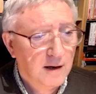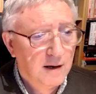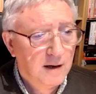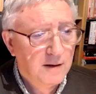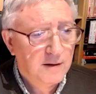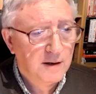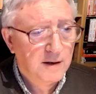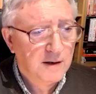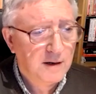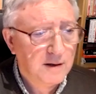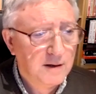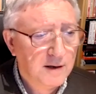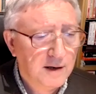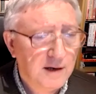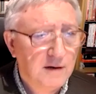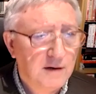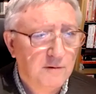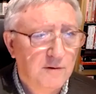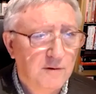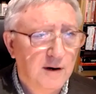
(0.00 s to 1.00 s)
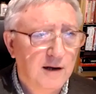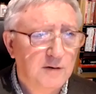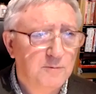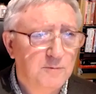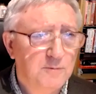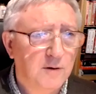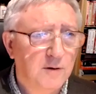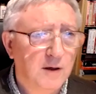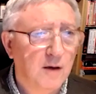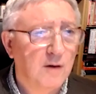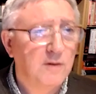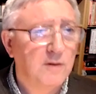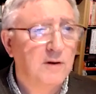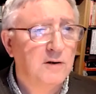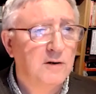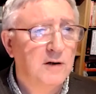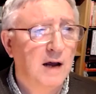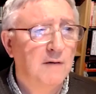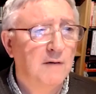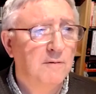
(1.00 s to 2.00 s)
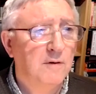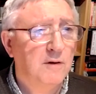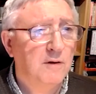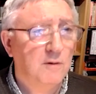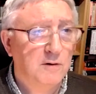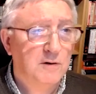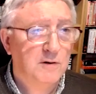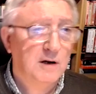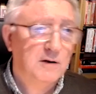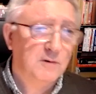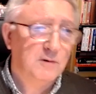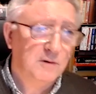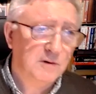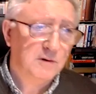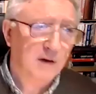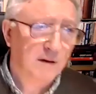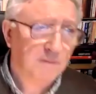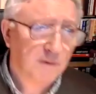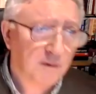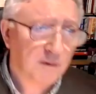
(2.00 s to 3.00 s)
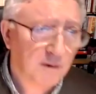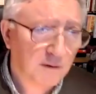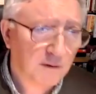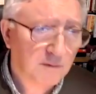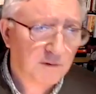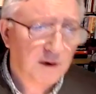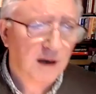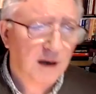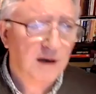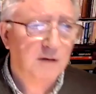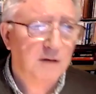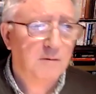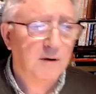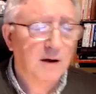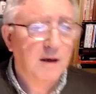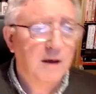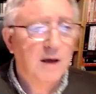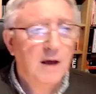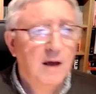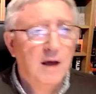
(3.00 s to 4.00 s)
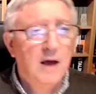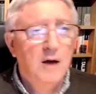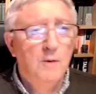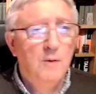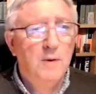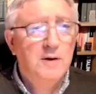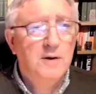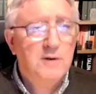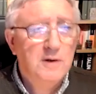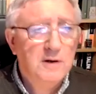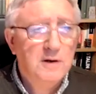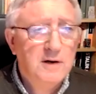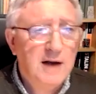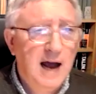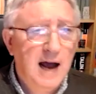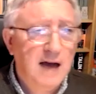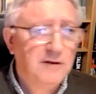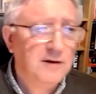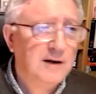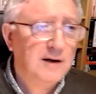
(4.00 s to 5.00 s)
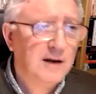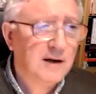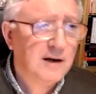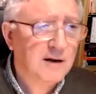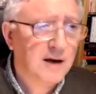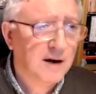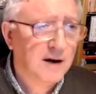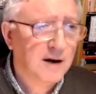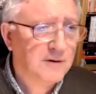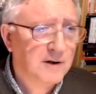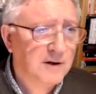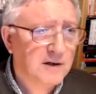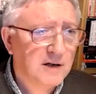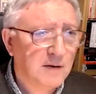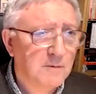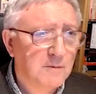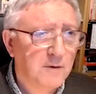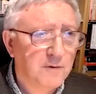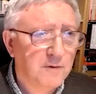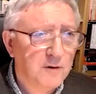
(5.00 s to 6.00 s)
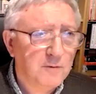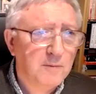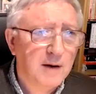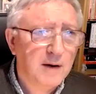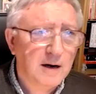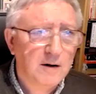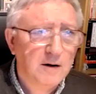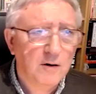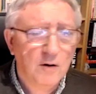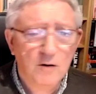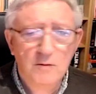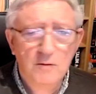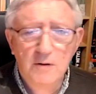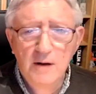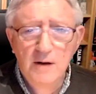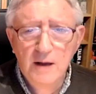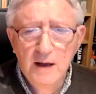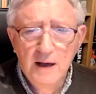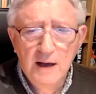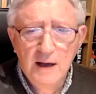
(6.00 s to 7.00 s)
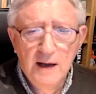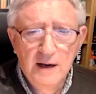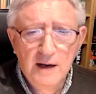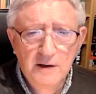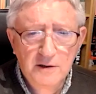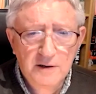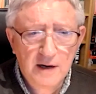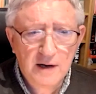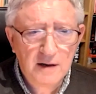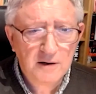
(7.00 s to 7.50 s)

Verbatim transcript: the, the date of Christ's birthday on the 7th or 6th or 7th of January, which in Catholic countries, some of you may know, is still